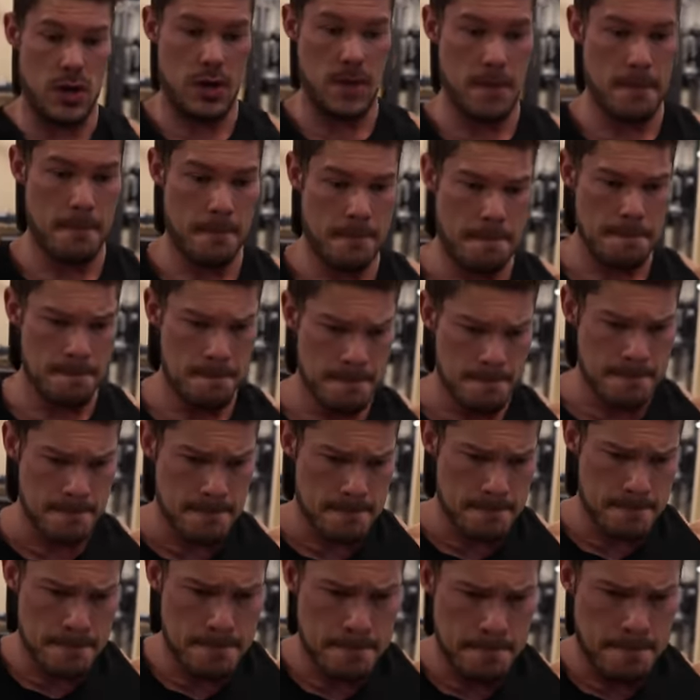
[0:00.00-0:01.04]
when you already got
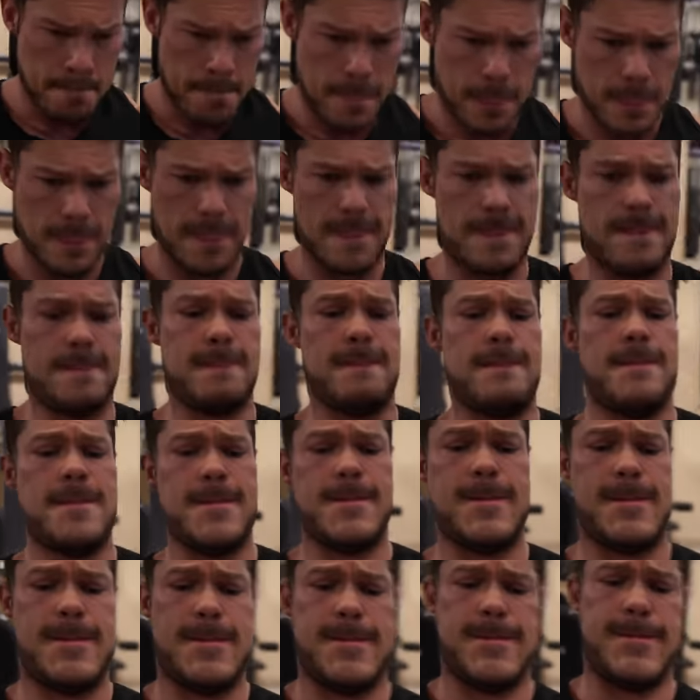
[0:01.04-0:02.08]
an incredible
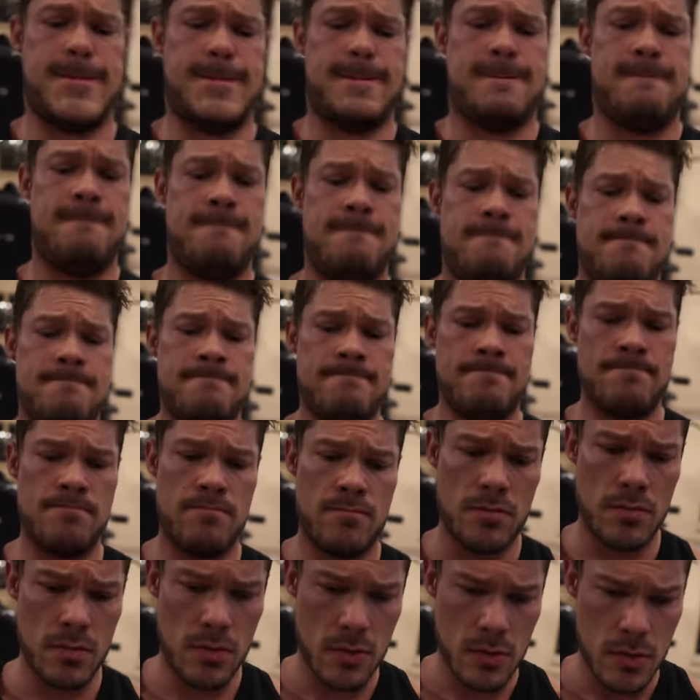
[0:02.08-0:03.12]
pump, the
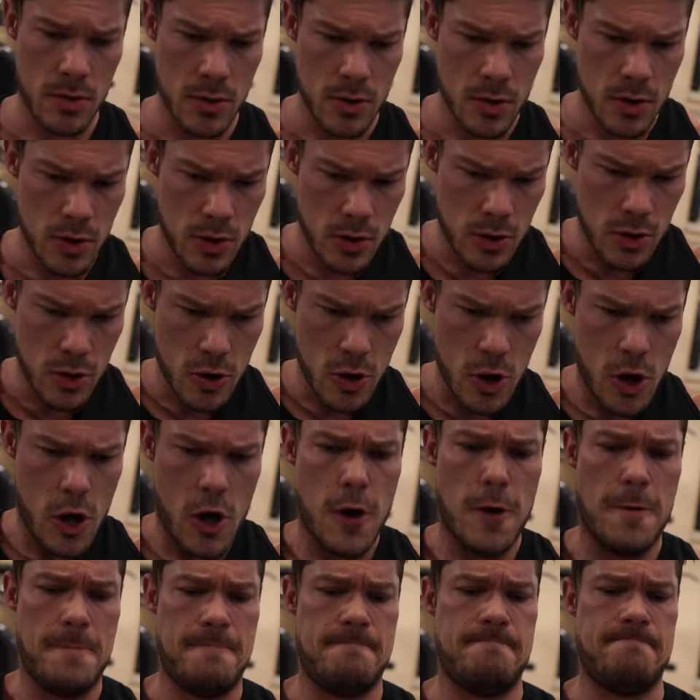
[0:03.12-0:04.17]
dumbbell fly
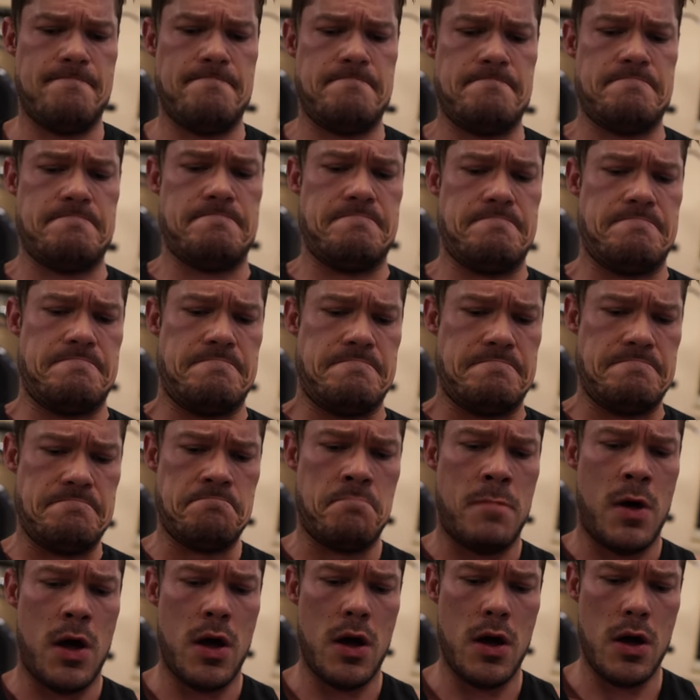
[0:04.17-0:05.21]
emphasizes a
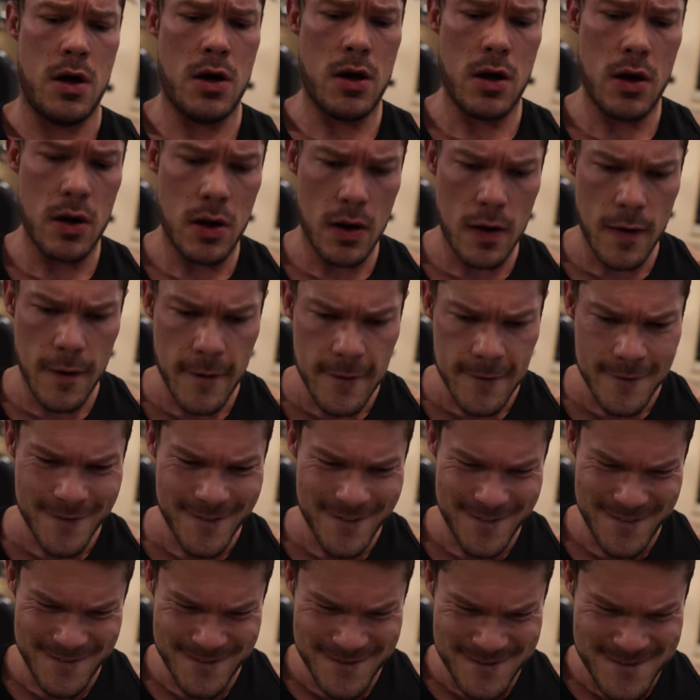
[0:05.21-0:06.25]
stretch a lot. So if you get an
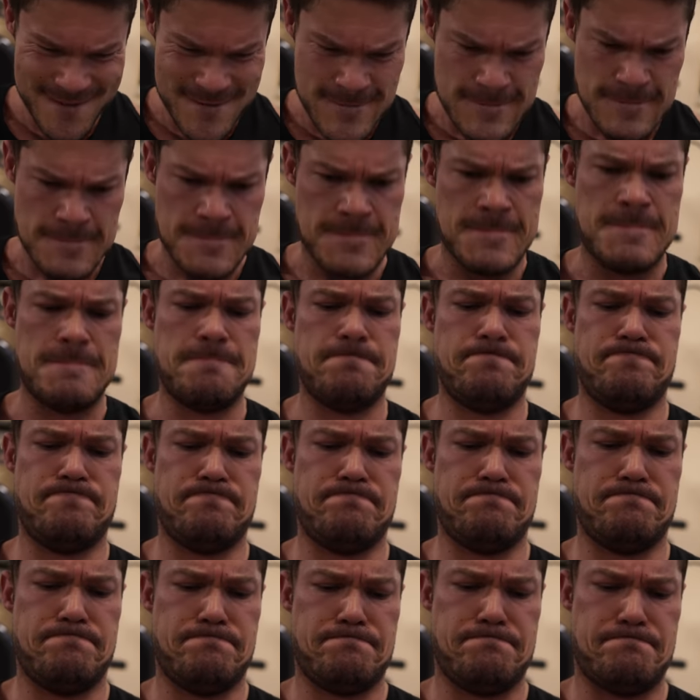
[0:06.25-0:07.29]
incredible pump,
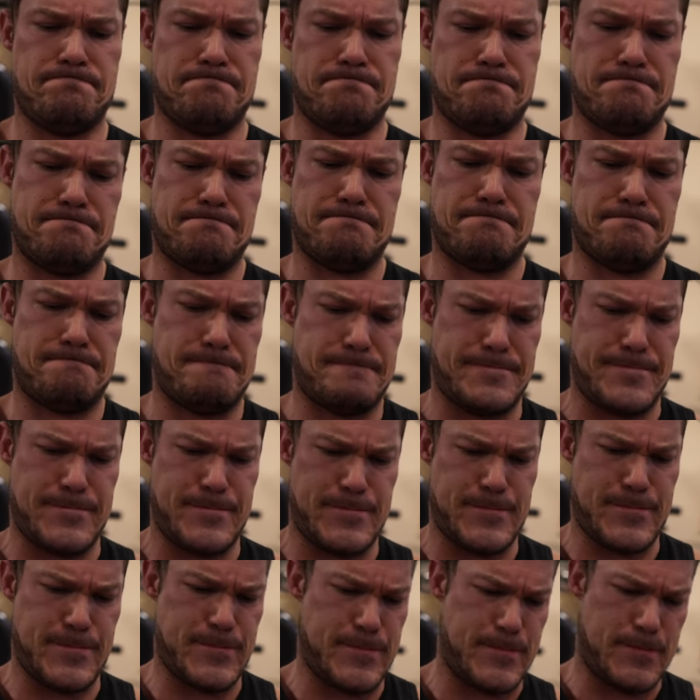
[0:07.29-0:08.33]
getting
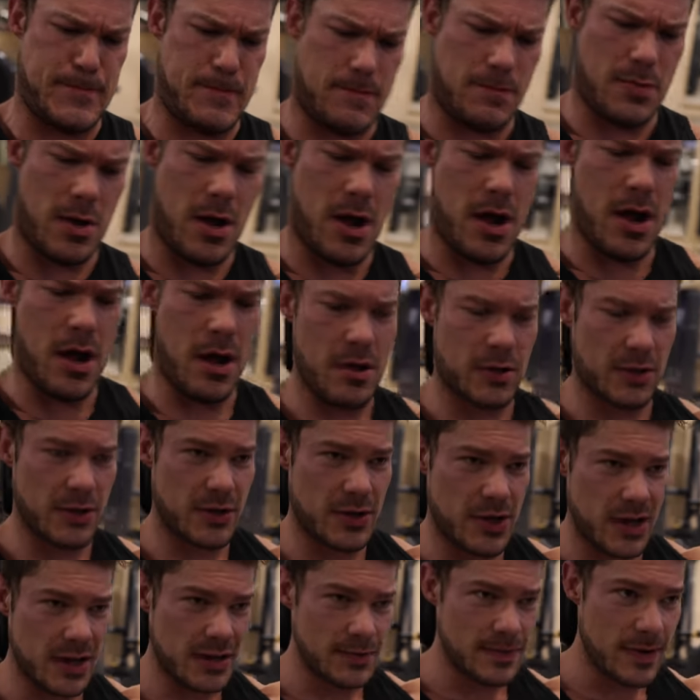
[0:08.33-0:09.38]
in the dumbbell fly is a
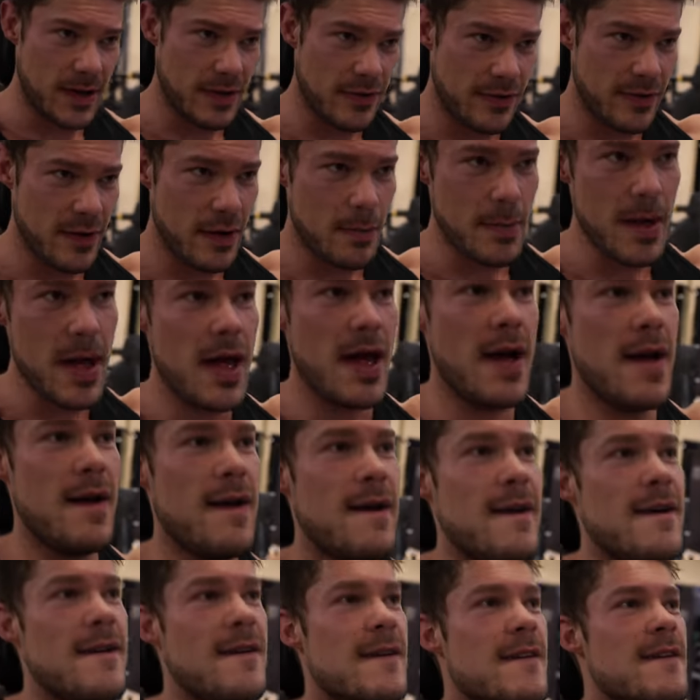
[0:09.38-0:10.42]
great way to
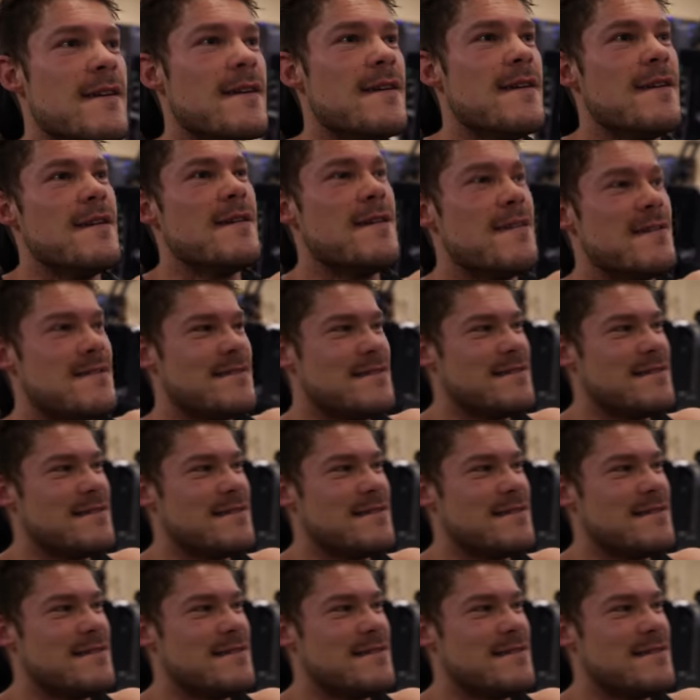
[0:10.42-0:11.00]
stretch the chest